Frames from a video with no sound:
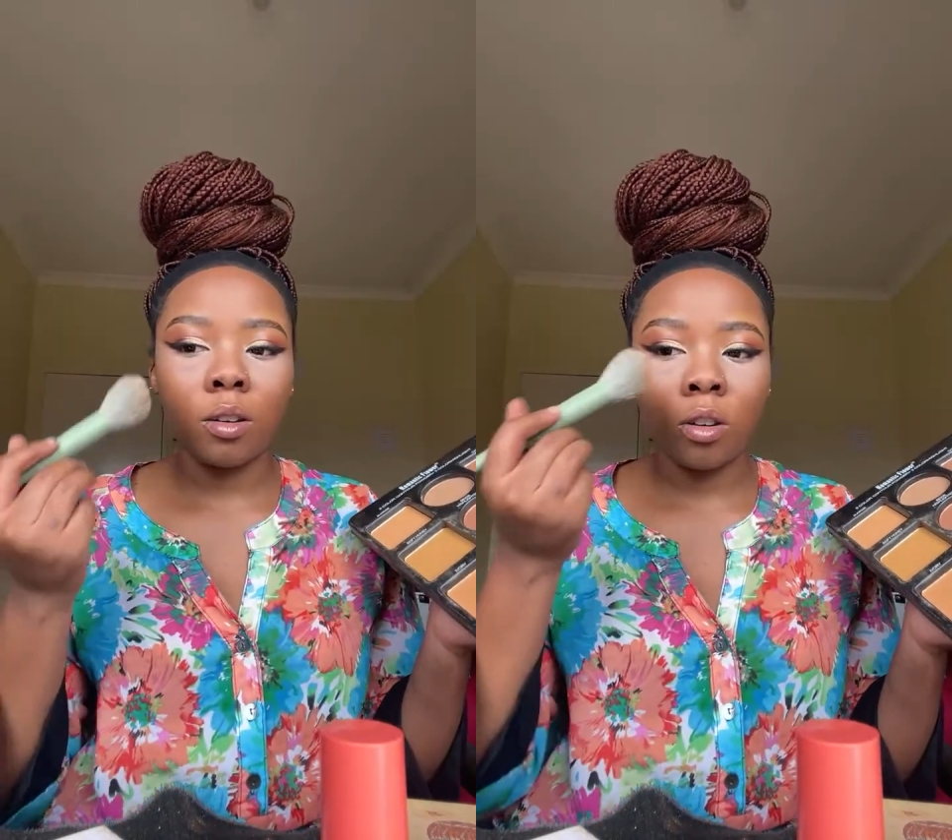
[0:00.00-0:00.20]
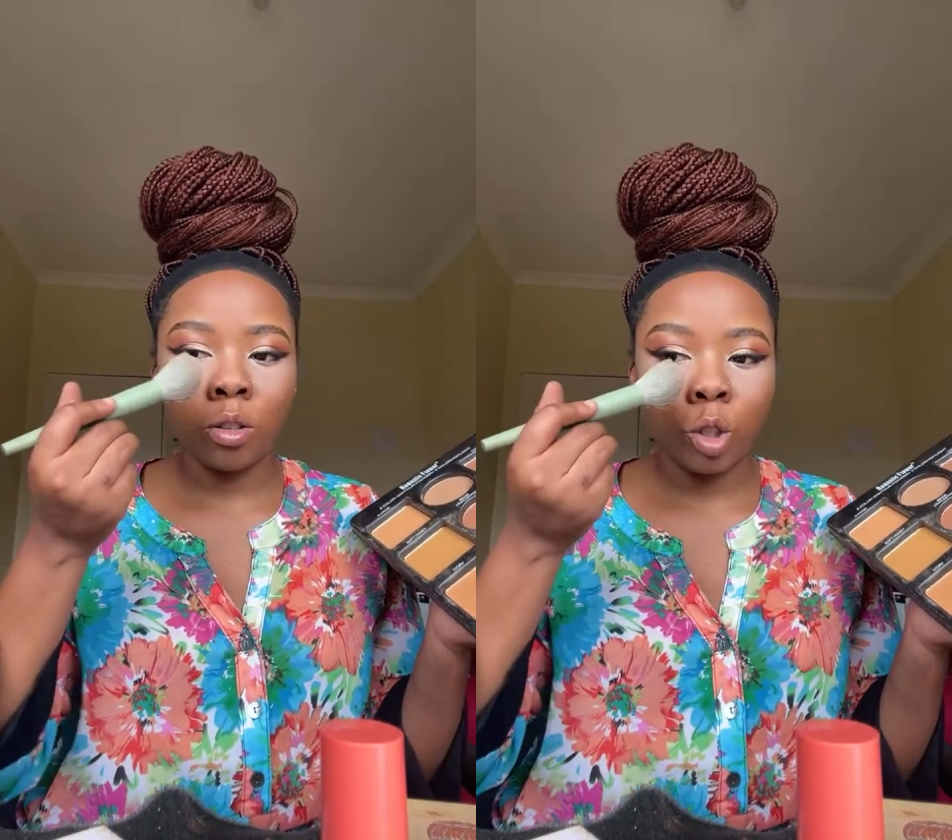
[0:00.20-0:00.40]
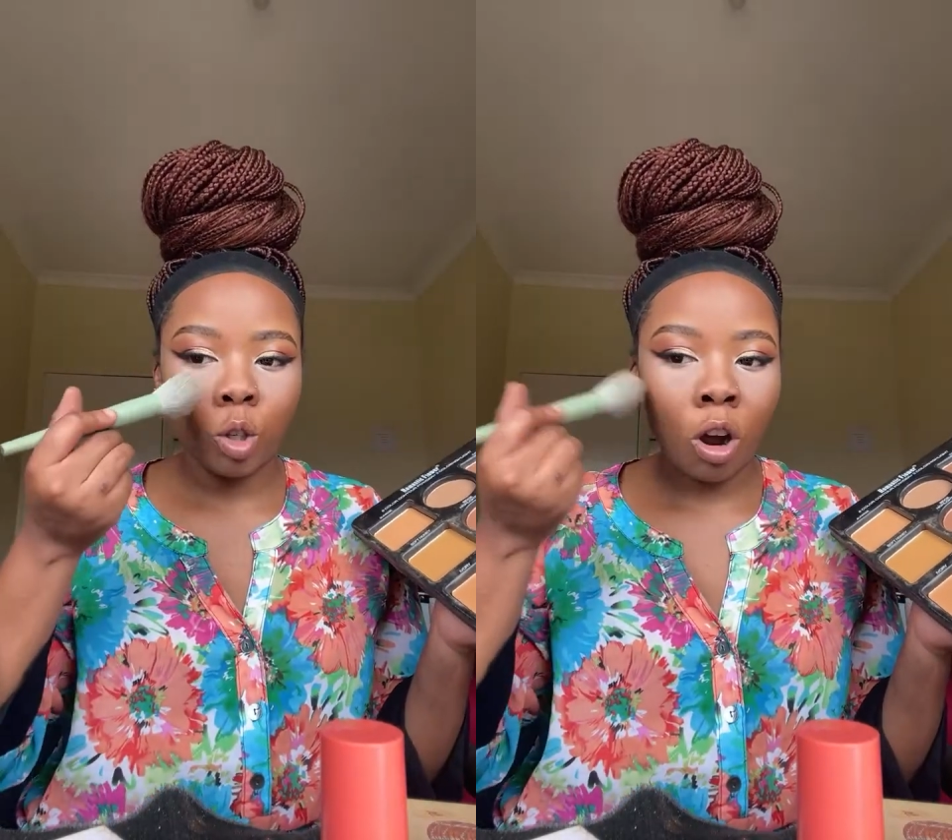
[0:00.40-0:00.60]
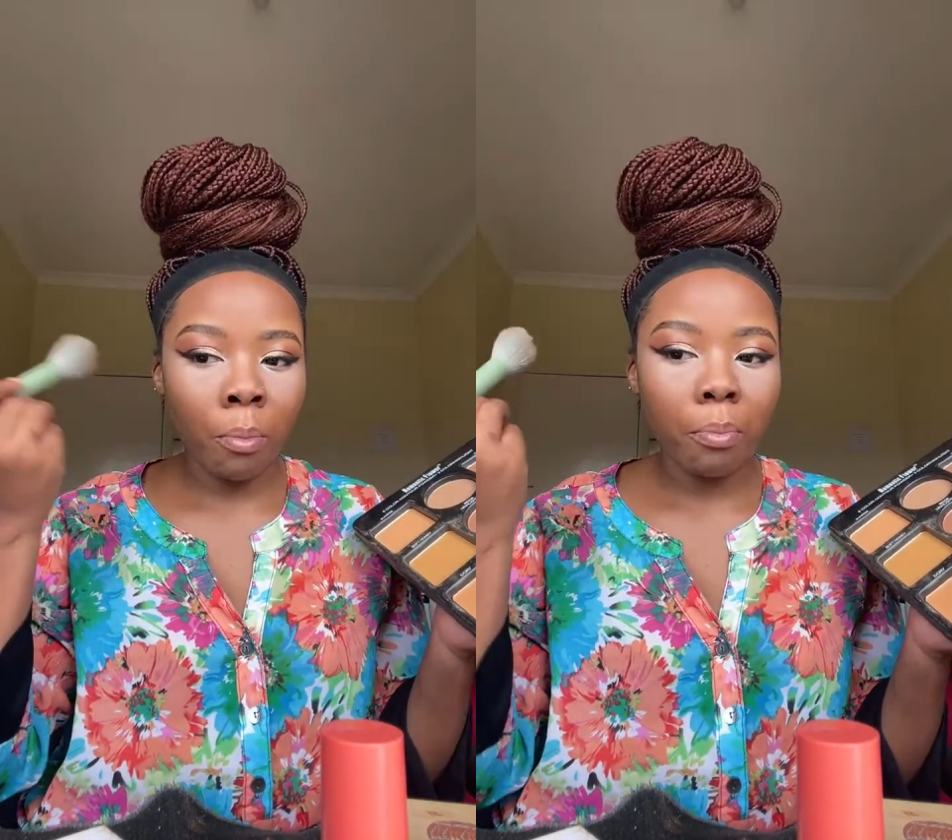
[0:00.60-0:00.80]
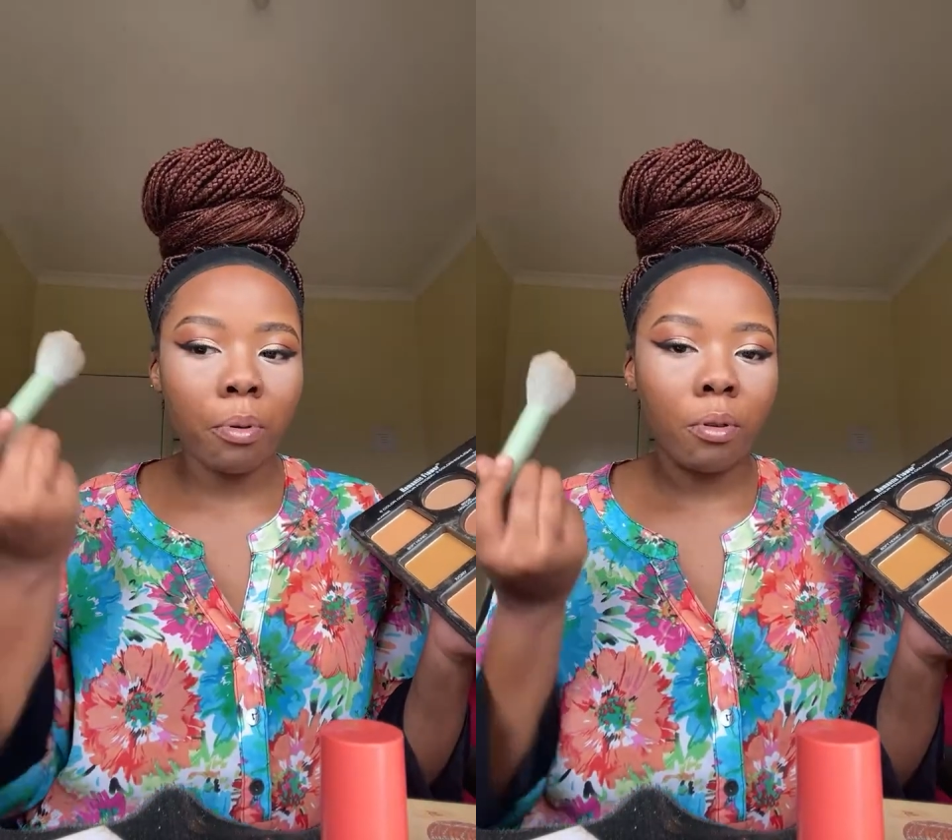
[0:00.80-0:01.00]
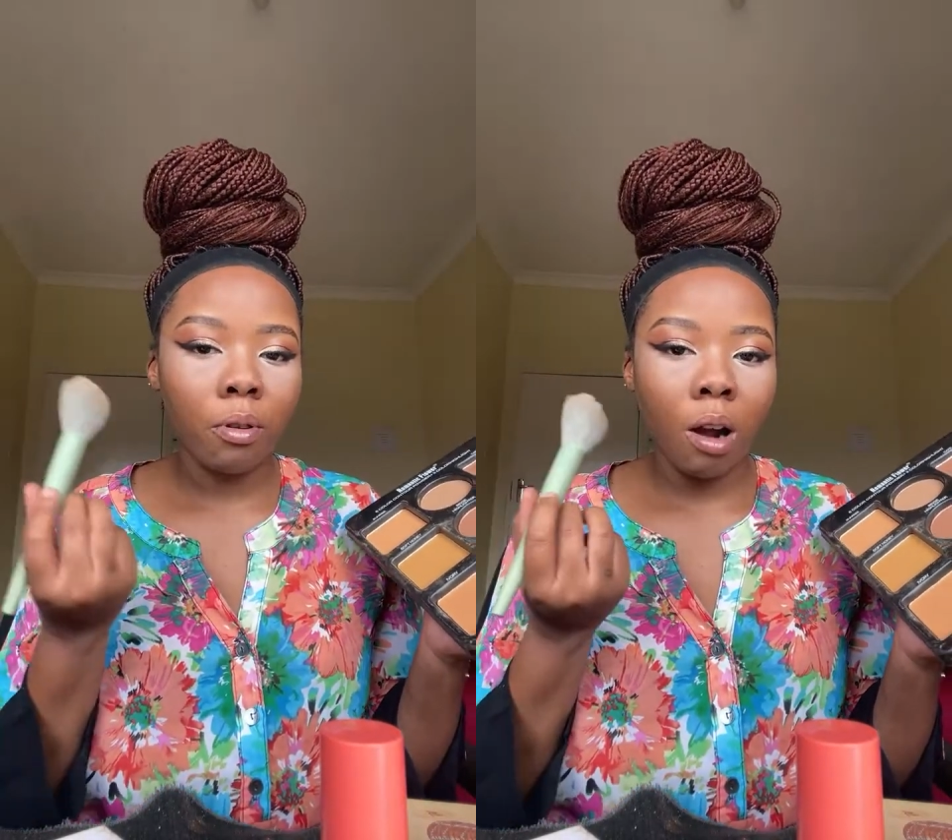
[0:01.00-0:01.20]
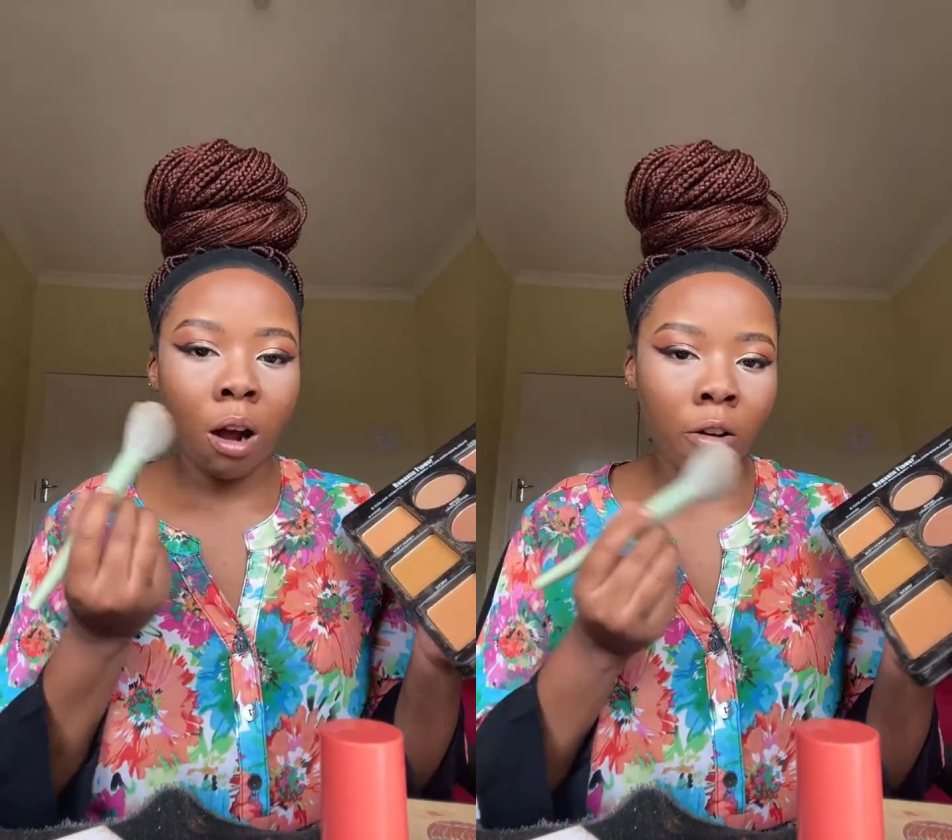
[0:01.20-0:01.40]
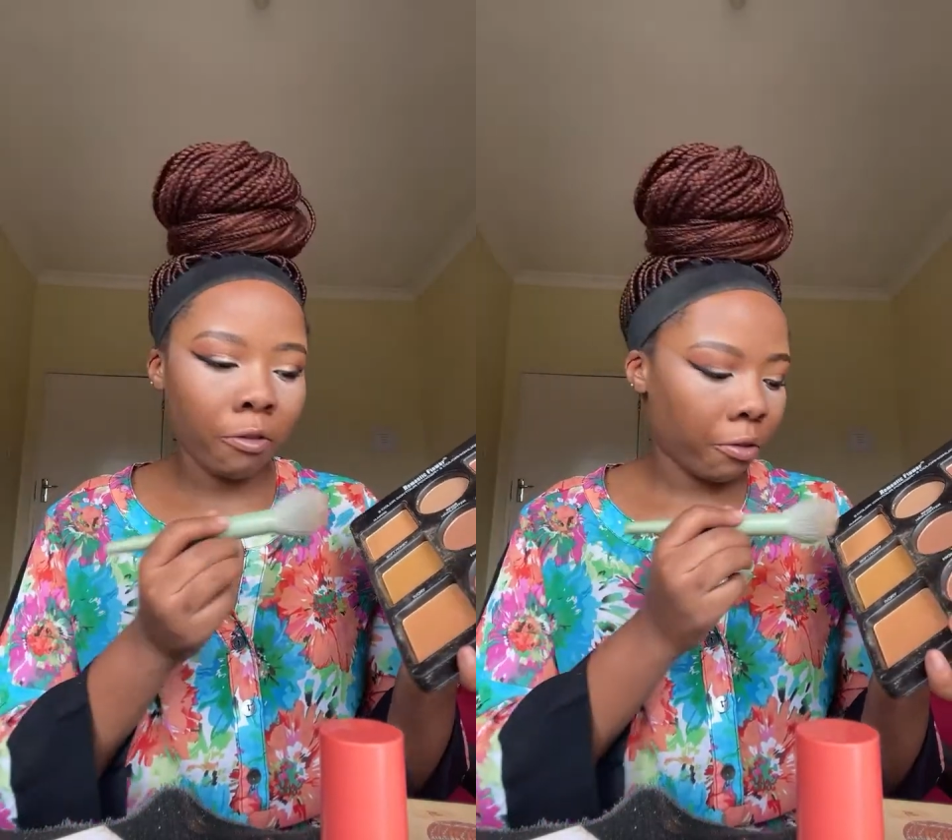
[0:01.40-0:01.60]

on top of